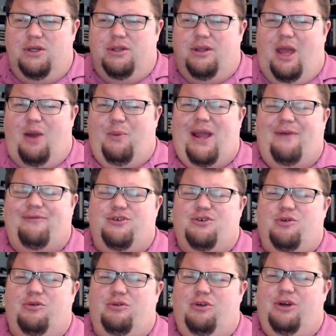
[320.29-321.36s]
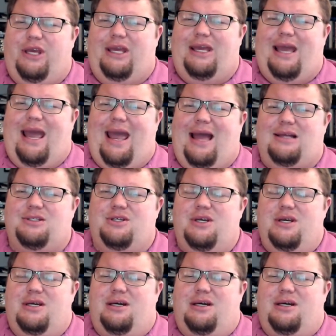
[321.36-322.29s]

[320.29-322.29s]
okay, we have to start looking at